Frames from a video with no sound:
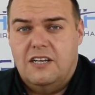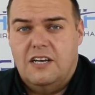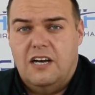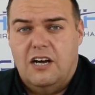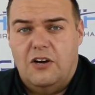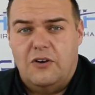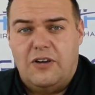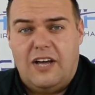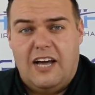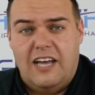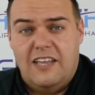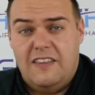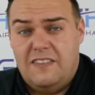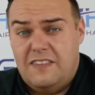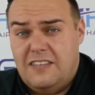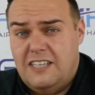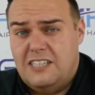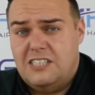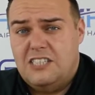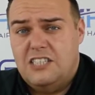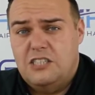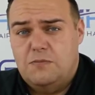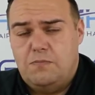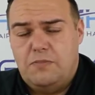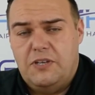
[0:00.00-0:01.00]
Okay, and
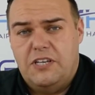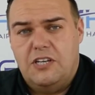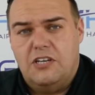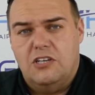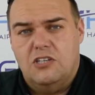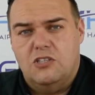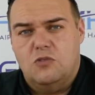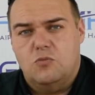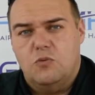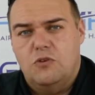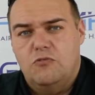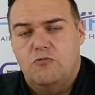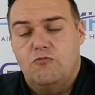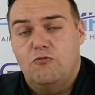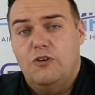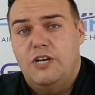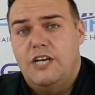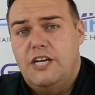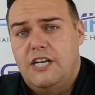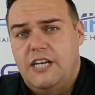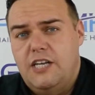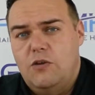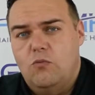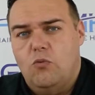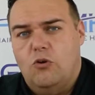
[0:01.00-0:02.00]
this is because we
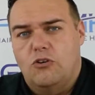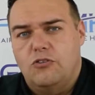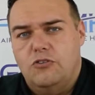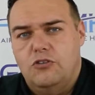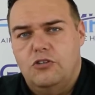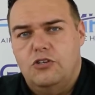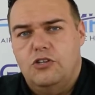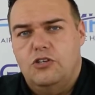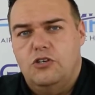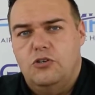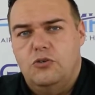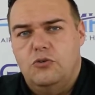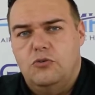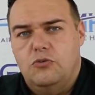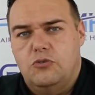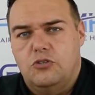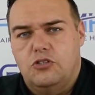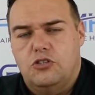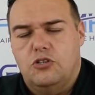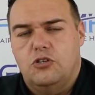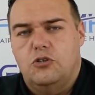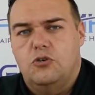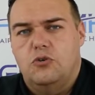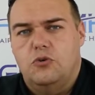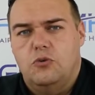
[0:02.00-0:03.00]
really want you
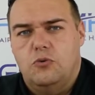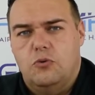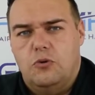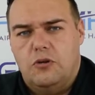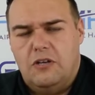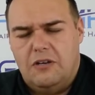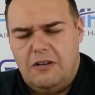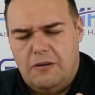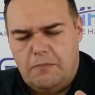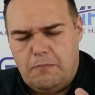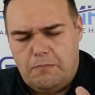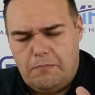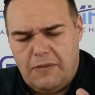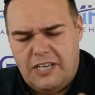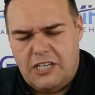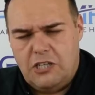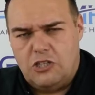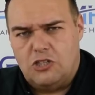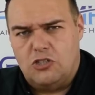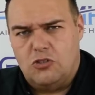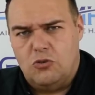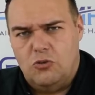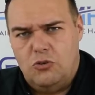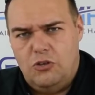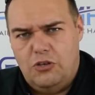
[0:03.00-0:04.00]
to make
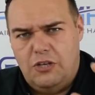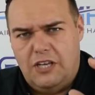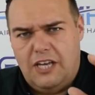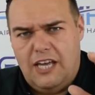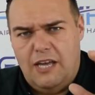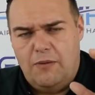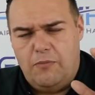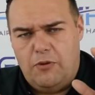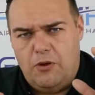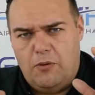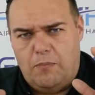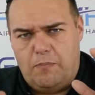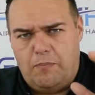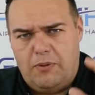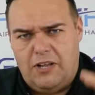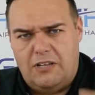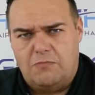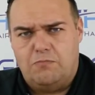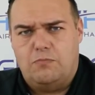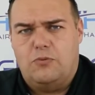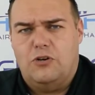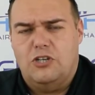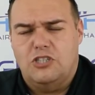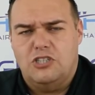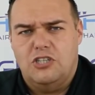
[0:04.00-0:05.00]
sure you keep your
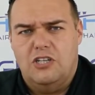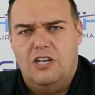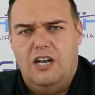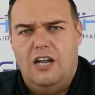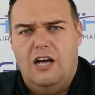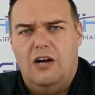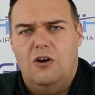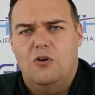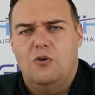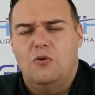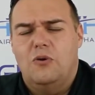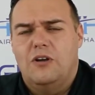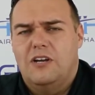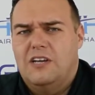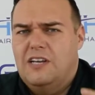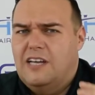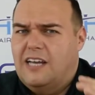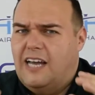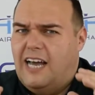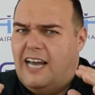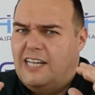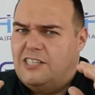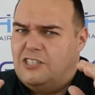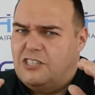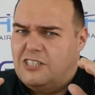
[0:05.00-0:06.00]
blood pressure low
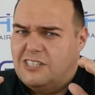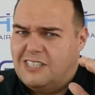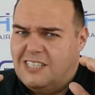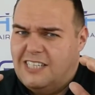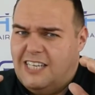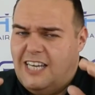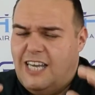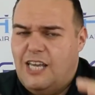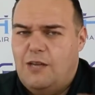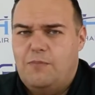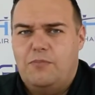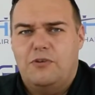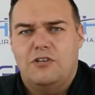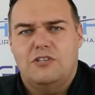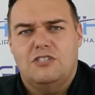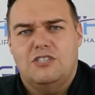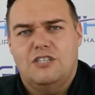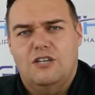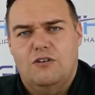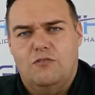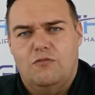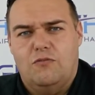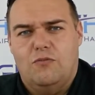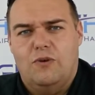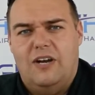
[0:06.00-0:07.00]
and just keep
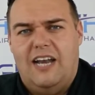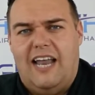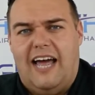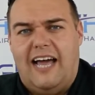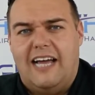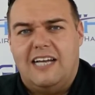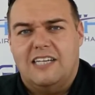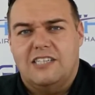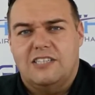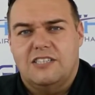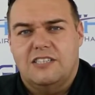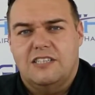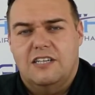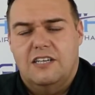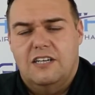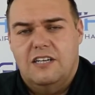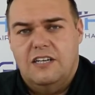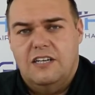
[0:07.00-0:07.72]
yourself relaxed.